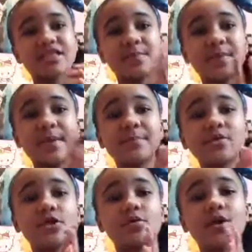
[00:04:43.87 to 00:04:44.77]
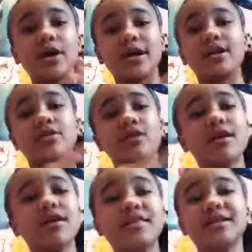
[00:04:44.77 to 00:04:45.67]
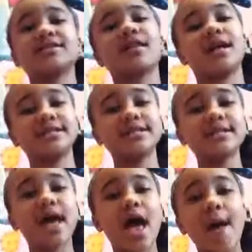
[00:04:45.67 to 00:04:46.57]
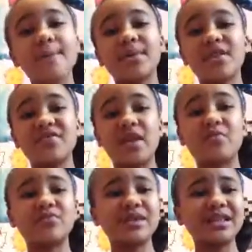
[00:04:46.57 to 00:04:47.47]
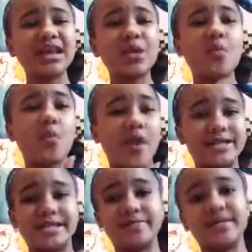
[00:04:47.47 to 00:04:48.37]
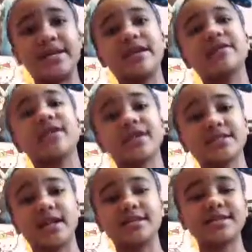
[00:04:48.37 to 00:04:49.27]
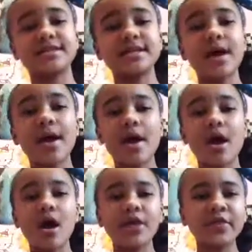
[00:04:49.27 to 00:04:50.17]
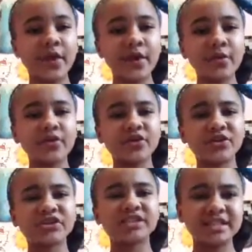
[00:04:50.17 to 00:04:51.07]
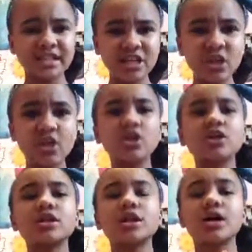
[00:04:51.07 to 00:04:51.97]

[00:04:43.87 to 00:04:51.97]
The people who are in non-advanced classes, but they really want to be in advanced classes, although they're still